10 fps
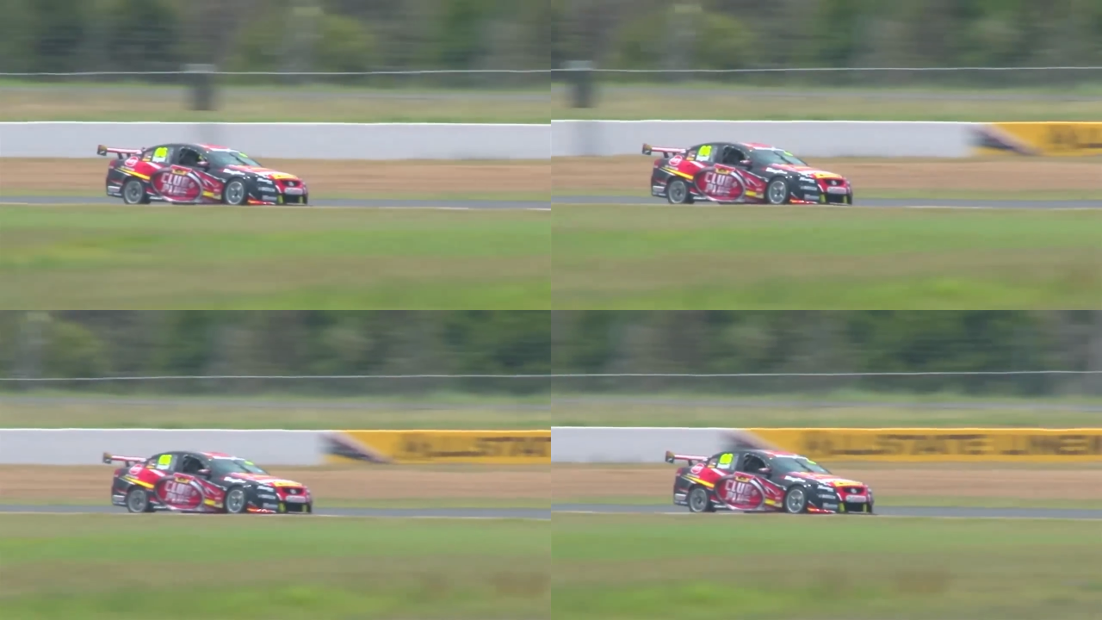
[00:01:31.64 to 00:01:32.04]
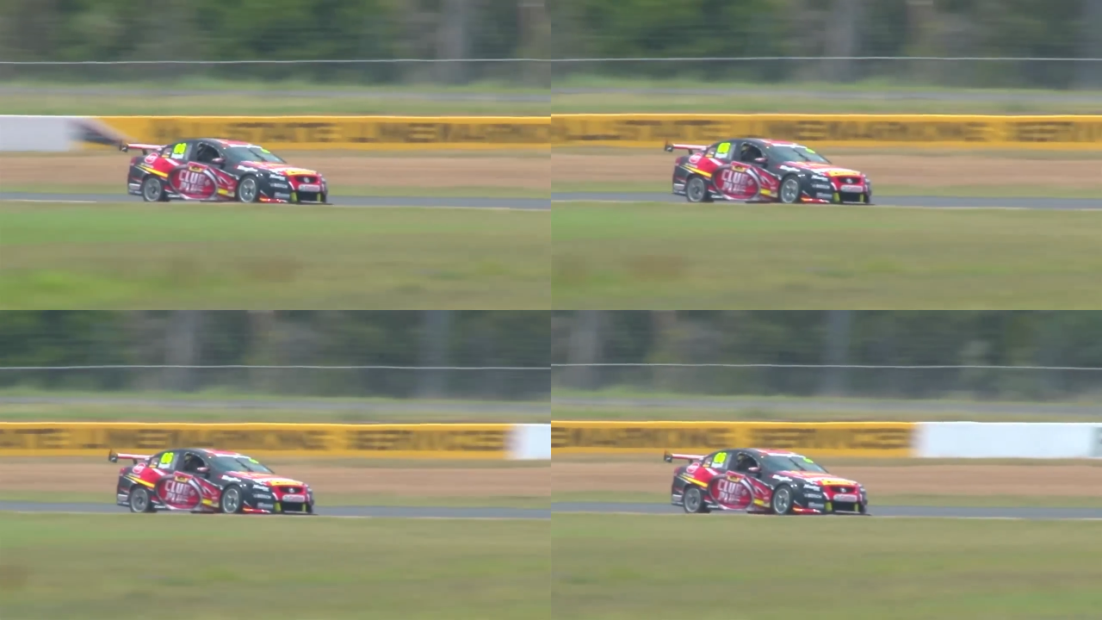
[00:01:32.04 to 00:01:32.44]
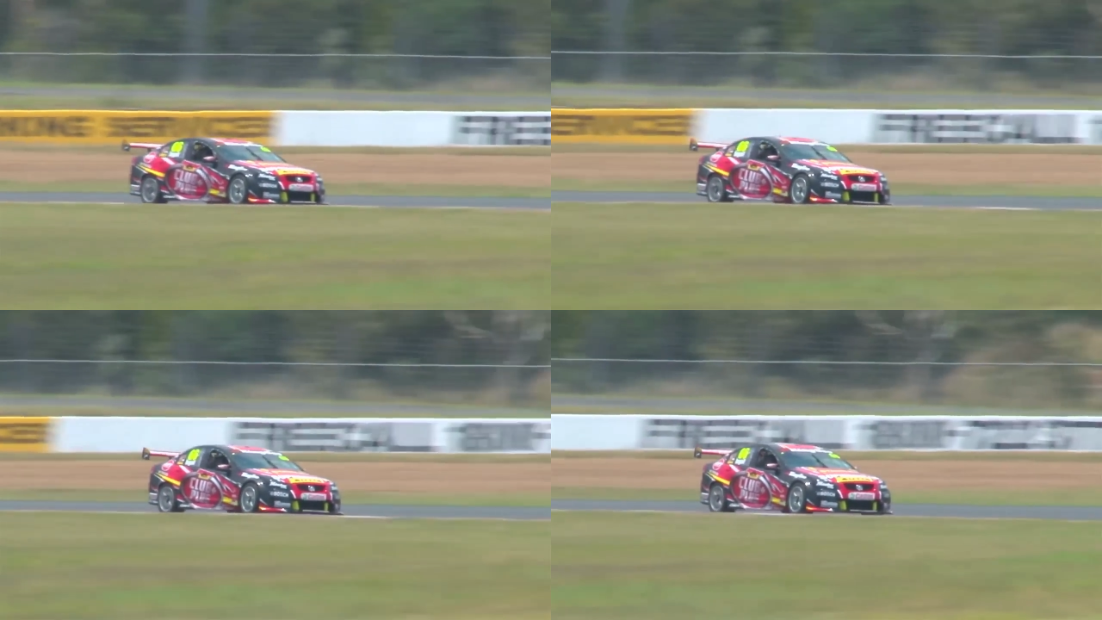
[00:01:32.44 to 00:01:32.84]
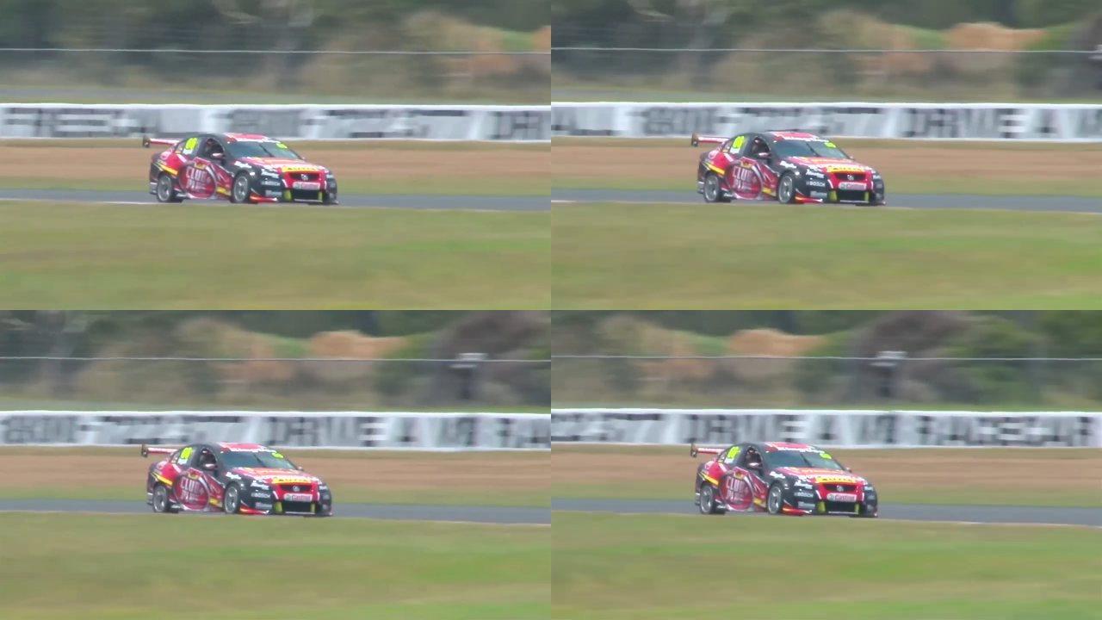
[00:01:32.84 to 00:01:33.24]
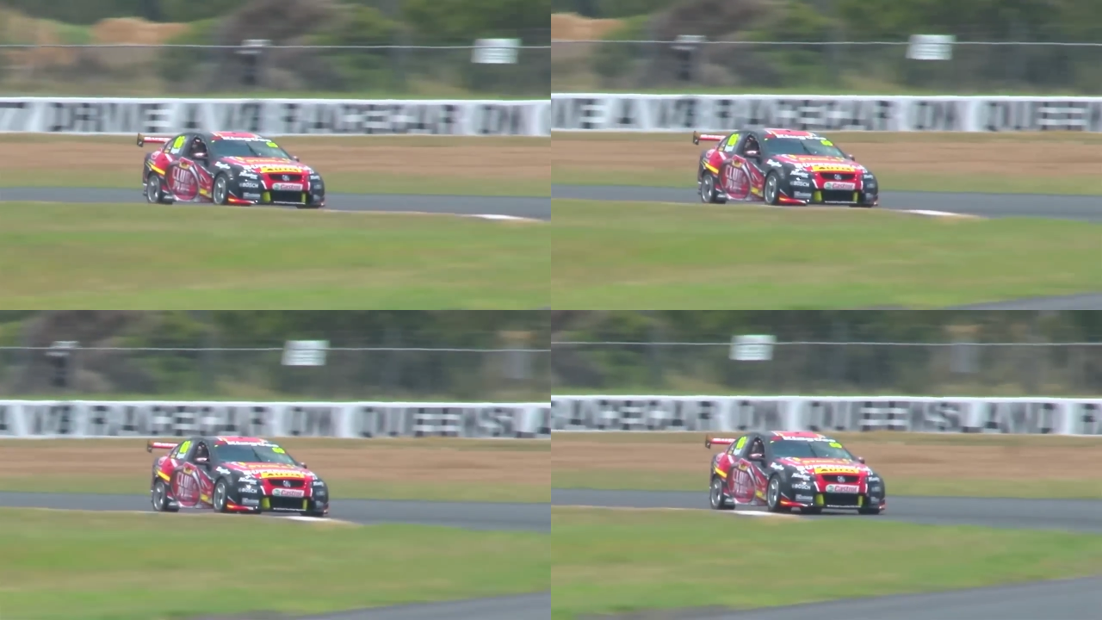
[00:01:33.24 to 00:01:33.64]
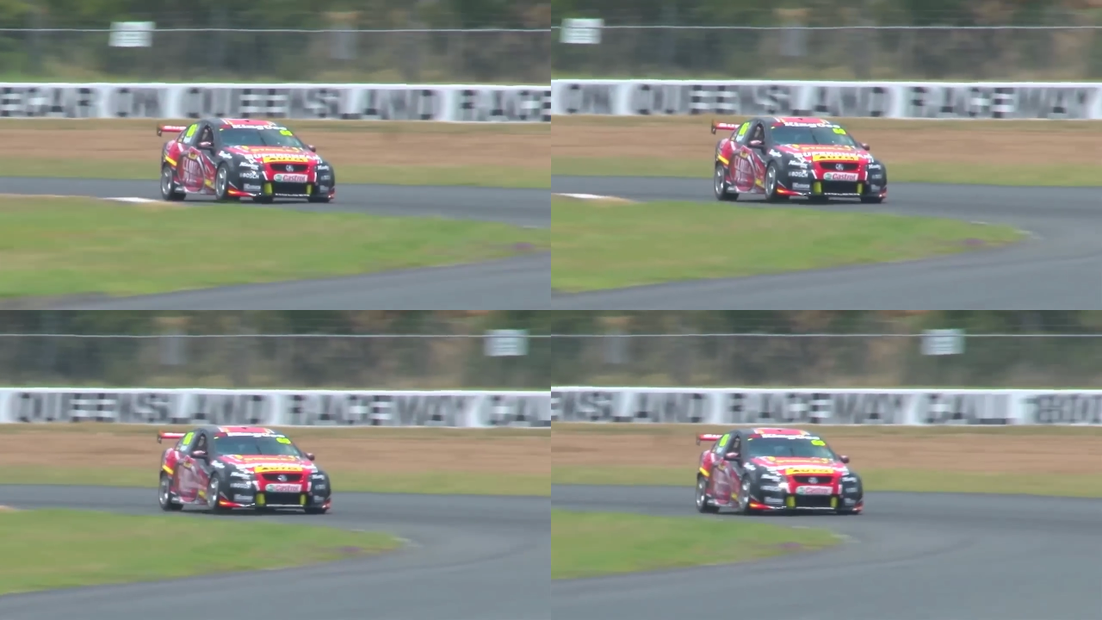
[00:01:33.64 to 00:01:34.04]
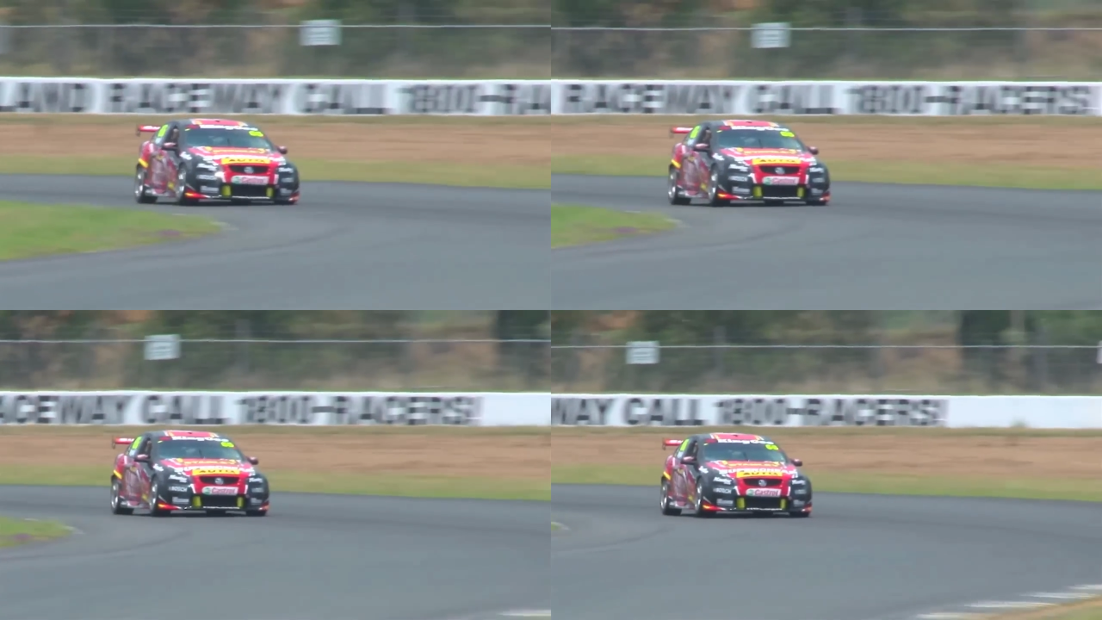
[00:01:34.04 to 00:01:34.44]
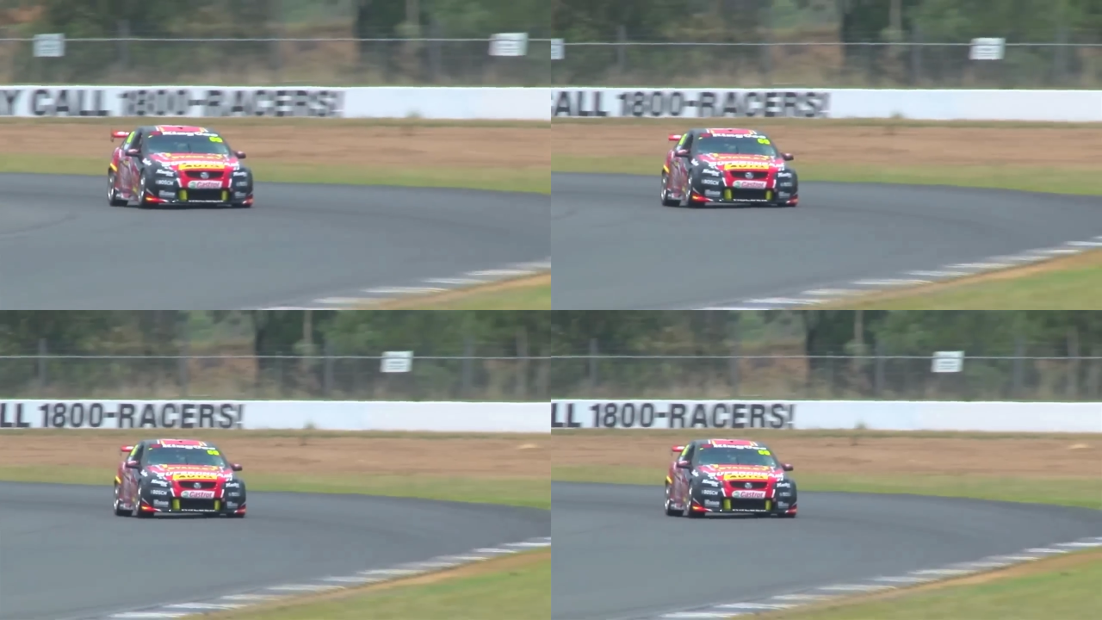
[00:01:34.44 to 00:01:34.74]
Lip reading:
Nobody's mouth can be seen.